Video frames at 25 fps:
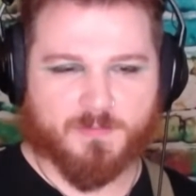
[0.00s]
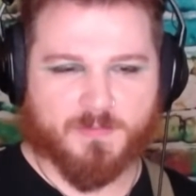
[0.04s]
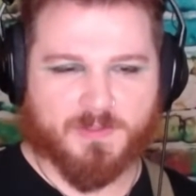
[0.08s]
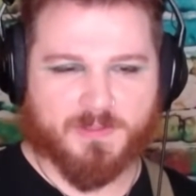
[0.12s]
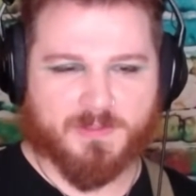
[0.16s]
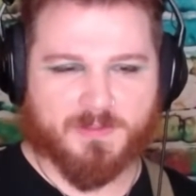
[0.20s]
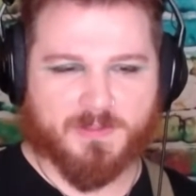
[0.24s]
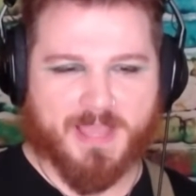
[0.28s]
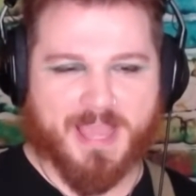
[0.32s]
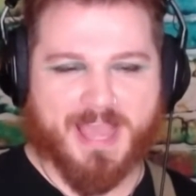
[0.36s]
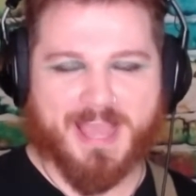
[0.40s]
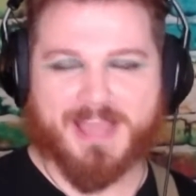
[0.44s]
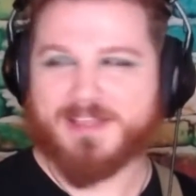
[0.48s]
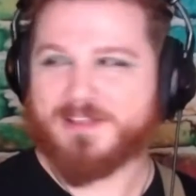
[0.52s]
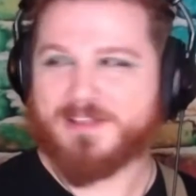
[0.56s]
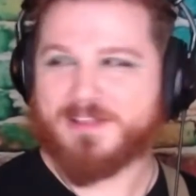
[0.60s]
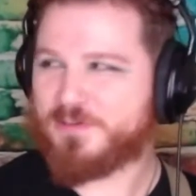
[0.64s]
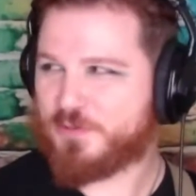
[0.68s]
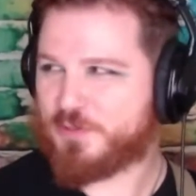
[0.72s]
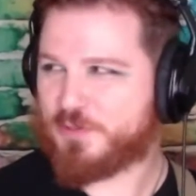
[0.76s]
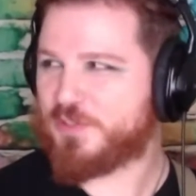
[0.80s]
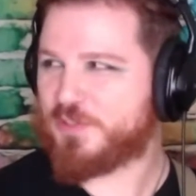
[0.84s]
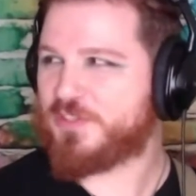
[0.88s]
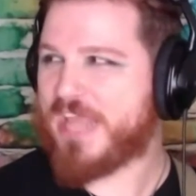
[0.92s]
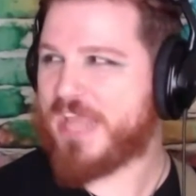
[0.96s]
Yeah,
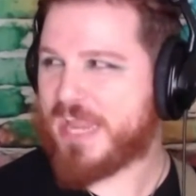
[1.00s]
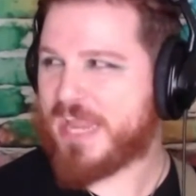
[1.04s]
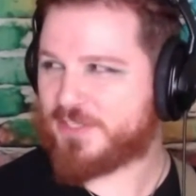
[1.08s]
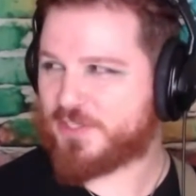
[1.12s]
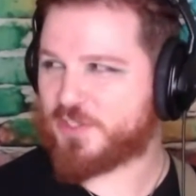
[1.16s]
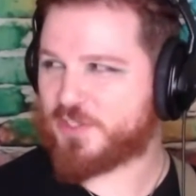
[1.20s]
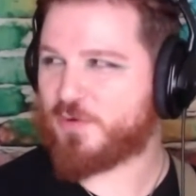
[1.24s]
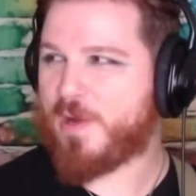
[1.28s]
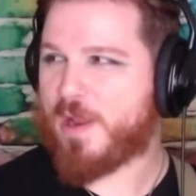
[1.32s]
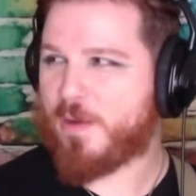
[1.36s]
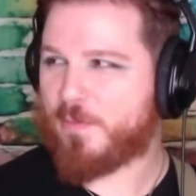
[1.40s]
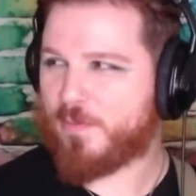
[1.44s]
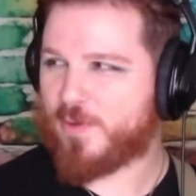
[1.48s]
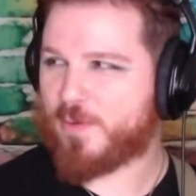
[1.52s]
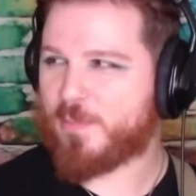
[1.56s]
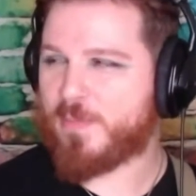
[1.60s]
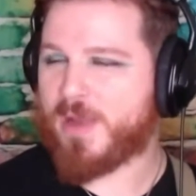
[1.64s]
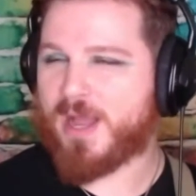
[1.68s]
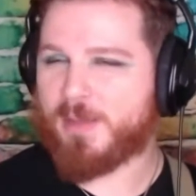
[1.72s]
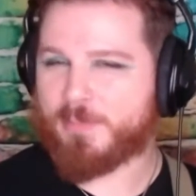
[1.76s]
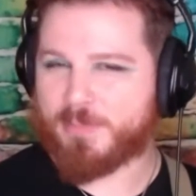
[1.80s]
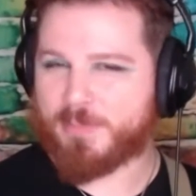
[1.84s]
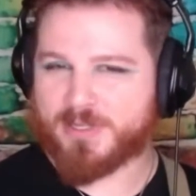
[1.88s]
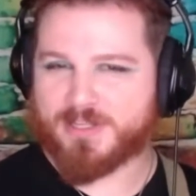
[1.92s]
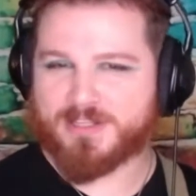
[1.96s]
she dances around with her
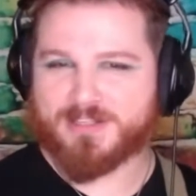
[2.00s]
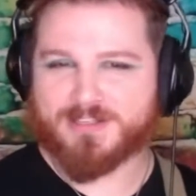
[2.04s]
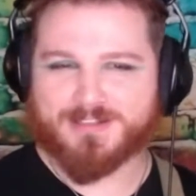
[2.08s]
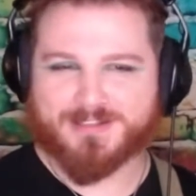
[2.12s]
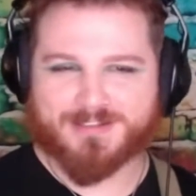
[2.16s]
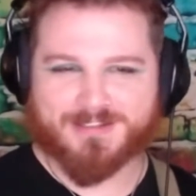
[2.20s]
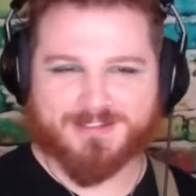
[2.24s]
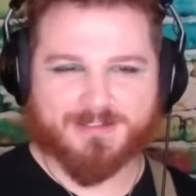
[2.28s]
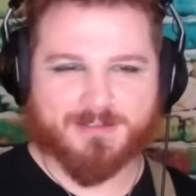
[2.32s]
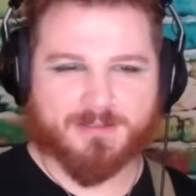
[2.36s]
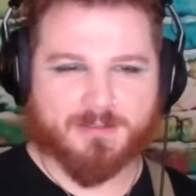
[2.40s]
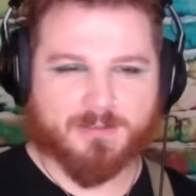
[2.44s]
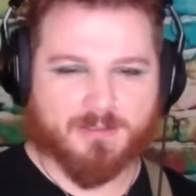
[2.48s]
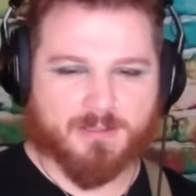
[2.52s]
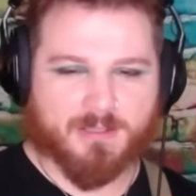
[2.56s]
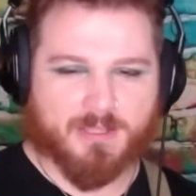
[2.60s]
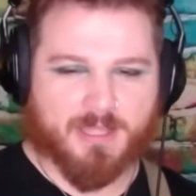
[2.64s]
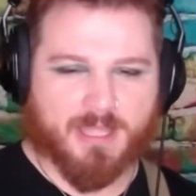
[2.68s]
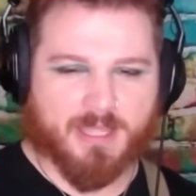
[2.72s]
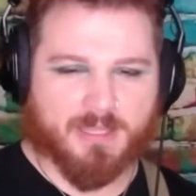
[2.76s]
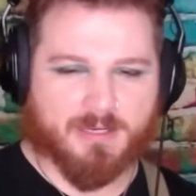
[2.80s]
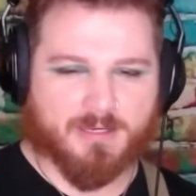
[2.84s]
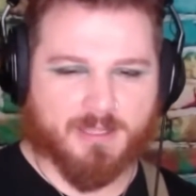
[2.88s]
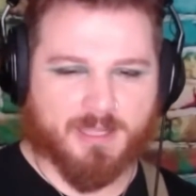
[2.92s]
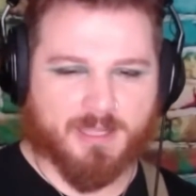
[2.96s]
mop and